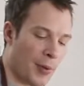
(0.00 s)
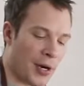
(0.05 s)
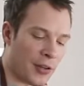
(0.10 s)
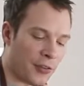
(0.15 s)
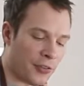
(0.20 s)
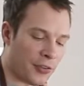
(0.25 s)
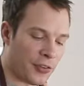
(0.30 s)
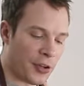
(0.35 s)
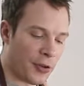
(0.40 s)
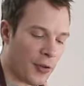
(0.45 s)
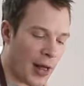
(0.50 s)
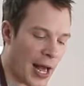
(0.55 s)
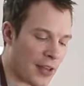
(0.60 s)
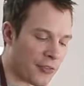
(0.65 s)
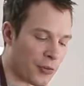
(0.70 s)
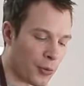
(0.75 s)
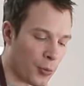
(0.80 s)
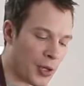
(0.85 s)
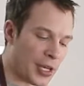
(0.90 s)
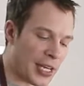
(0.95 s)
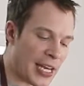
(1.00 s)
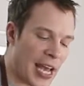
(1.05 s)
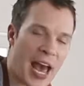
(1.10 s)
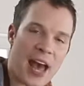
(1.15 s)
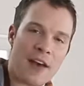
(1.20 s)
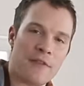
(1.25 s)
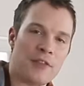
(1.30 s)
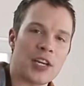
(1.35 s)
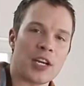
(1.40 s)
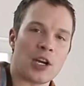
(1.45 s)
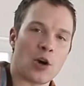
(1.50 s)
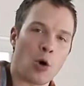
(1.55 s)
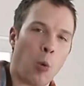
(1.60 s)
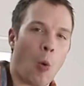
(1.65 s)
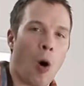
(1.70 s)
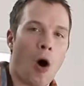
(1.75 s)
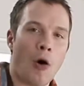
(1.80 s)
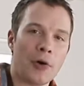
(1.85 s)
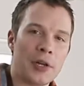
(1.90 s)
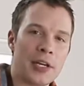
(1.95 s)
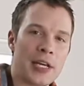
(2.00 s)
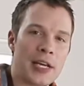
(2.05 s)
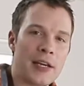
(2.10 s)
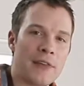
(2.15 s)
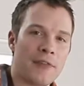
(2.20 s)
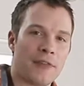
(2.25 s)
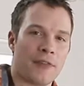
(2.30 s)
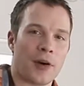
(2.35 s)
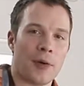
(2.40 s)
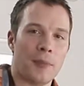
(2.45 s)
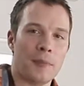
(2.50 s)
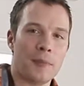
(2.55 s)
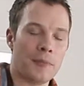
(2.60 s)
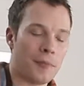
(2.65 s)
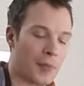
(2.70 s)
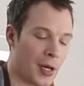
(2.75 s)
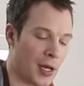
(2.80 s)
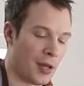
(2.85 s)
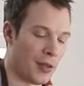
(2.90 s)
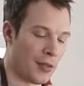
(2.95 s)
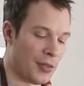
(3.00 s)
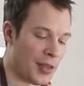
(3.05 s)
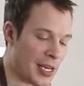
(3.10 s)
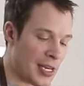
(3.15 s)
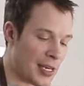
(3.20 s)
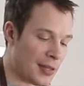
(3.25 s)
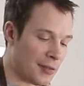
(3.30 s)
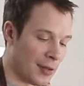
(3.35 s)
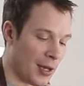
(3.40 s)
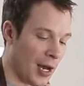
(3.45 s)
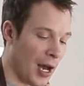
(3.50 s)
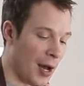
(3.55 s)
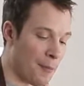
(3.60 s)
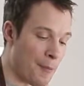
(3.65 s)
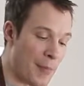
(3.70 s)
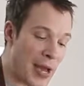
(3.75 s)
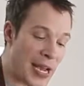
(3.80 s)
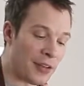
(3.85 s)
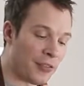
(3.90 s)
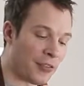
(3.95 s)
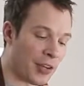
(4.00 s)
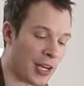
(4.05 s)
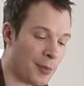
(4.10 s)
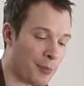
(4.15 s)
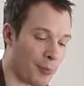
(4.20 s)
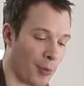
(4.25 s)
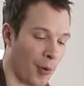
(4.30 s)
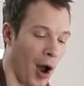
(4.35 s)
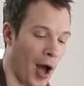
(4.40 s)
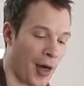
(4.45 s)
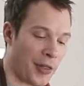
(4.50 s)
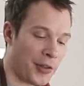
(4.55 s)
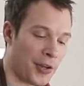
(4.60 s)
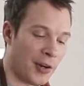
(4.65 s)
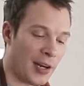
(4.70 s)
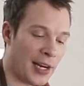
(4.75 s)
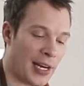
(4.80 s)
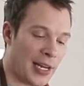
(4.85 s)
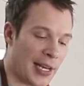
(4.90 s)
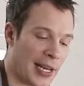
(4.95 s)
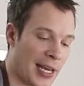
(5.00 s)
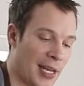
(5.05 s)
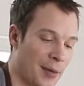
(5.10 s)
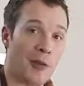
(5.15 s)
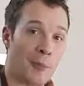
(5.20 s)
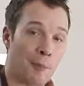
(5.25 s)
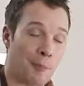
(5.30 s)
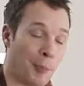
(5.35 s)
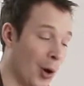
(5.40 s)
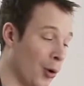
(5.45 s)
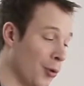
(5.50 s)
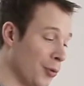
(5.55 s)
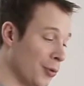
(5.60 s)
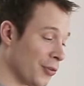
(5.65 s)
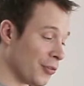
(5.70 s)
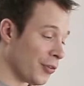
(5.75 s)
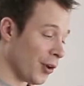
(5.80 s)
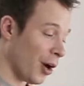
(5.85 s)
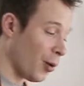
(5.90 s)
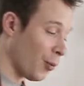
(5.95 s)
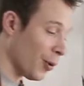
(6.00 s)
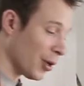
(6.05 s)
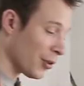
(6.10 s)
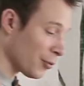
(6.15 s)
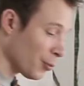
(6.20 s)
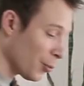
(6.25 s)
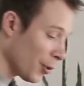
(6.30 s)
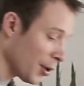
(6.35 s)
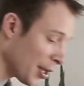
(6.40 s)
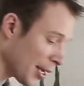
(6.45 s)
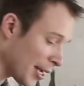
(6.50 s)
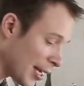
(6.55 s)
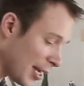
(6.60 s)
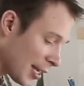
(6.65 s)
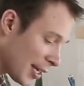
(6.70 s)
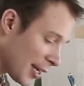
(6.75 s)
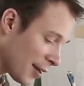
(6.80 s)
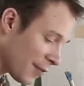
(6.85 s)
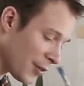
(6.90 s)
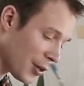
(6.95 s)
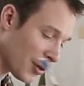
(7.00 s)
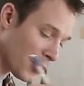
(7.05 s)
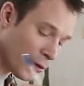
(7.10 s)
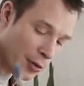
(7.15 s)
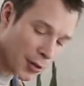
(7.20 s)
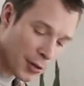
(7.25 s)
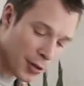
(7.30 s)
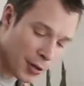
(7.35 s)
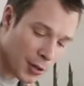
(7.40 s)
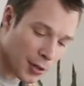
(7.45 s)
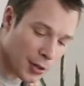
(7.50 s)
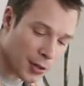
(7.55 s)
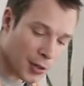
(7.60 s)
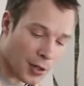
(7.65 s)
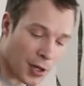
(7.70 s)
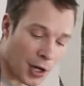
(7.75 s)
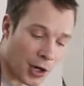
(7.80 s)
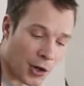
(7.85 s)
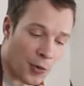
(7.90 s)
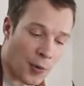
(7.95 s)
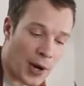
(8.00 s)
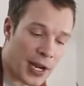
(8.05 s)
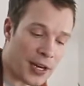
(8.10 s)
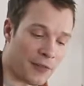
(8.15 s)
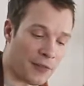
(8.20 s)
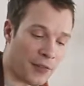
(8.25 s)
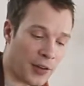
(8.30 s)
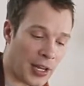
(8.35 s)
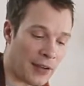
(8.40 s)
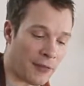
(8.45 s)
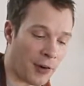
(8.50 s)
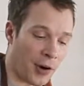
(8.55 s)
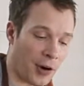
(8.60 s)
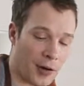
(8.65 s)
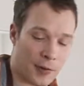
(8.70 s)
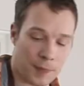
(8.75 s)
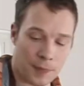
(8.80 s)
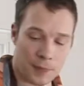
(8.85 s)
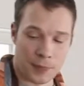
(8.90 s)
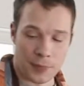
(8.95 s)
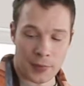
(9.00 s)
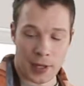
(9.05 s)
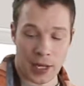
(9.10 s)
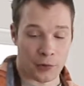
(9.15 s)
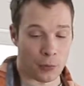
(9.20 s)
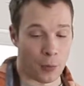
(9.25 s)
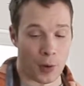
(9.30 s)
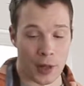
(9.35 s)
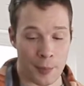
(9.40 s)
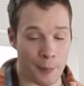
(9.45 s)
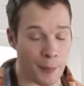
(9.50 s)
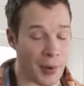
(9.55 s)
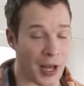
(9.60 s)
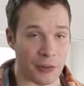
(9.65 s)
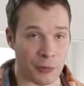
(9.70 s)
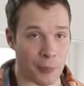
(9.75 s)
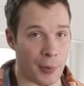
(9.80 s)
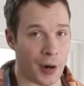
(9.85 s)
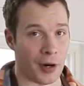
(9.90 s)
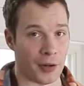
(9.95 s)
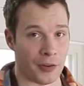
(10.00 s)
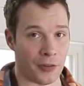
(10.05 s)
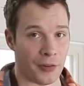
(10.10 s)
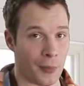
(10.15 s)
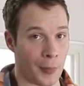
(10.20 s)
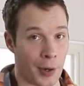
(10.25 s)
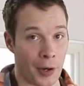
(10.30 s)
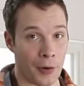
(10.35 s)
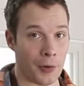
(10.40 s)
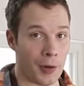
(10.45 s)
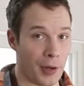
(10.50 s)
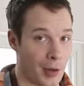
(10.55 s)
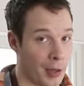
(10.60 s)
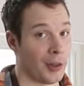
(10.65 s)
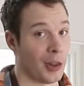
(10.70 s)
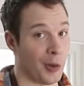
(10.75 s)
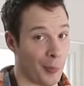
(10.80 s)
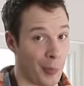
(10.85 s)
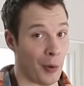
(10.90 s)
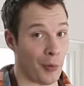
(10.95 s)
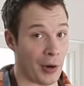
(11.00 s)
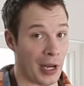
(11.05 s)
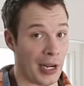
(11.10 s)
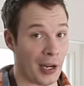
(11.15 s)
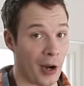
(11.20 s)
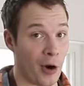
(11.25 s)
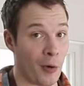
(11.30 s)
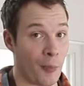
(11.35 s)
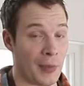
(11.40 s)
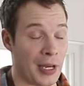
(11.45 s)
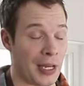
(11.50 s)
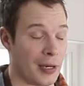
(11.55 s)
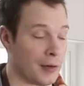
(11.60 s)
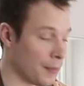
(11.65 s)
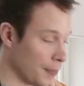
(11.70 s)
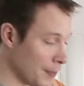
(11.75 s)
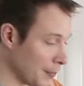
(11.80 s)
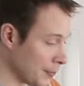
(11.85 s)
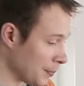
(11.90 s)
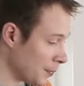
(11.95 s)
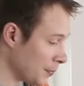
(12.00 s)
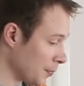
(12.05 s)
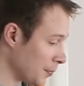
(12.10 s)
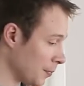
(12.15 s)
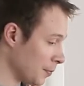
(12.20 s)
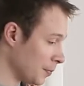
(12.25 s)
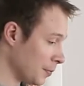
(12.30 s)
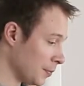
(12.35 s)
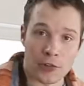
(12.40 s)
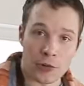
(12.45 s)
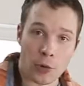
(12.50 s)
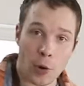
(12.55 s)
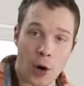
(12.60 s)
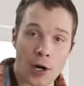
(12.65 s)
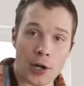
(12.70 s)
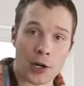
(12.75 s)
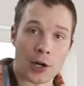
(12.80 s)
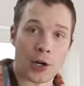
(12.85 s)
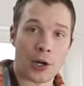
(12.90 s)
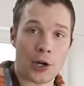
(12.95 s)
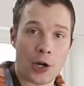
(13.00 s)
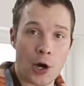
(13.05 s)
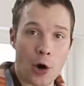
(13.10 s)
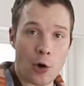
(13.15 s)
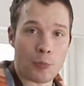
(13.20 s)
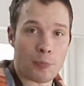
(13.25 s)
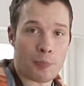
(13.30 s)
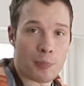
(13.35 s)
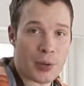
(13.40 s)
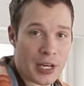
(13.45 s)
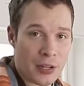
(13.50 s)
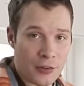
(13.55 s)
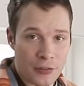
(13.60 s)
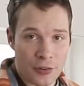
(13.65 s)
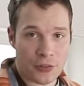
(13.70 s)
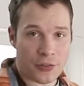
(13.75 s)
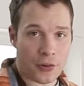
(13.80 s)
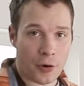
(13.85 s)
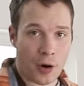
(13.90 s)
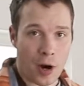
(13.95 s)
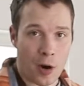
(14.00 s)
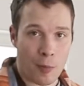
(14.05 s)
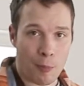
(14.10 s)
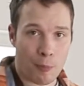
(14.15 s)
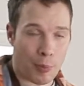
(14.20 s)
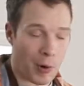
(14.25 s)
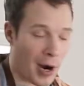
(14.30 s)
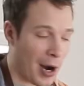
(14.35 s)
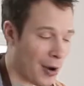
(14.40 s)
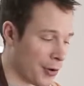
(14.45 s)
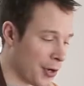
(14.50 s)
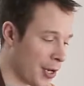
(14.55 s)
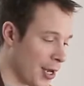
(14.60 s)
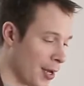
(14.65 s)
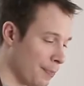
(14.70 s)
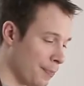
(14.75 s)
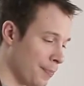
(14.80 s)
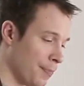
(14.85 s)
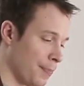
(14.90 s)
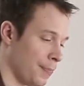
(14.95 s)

but it still has a really heavy quality from the amazing broth you're gonna get. The bones are what's really gonna give you a great flavor. It's one of the best parts about the bone-in goat meat. So our goat pieces are all browned up.